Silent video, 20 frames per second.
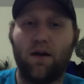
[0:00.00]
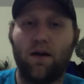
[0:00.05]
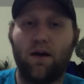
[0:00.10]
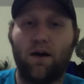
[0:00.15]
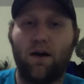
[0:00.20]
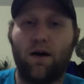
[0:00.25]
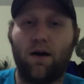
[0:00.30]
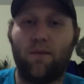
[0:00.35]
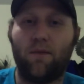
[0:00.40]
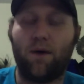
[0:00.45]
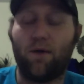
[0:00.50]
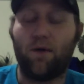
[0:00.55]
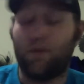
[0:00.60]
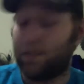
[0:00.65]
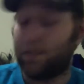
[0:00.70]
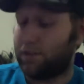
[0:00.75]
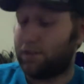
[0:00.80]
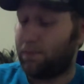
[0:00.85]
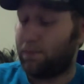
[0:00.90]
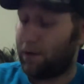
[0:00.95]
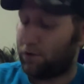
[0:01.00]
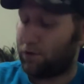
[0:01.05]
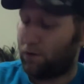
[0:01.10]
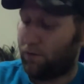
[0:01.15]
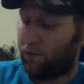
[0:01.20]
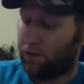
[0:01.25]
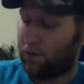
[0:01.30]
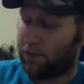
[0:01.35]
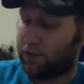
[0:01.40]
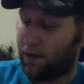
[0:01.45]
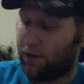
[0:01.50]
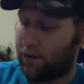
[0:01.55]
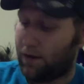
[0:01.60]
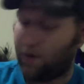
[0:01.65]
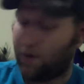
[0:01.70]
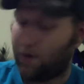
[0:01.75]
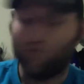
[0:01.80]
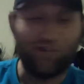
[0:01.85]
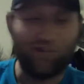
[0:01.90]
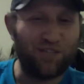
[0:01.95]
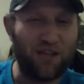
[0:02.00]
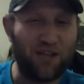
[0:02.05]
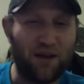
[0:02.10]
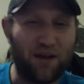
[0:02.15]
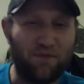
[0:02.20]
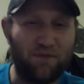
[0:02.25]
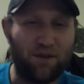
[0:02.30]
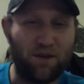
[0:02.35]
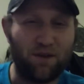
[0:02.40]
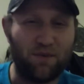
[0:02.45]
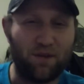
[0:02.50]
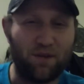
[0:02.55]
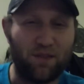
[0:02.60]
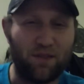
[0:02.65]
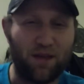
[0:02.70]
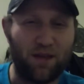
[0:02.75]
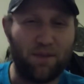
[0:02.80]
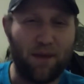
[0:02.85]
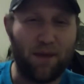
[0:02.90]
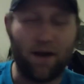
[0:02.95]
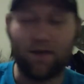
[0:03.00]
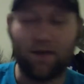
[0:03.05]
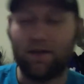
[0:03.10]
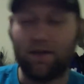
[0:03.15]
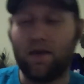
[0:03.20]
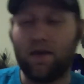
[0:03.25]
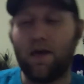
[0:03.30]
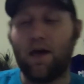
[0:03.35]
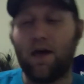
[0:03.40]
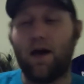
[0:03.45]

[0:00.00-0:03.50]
Although that's the picture of what's on there, which is kind of funny when you think about it.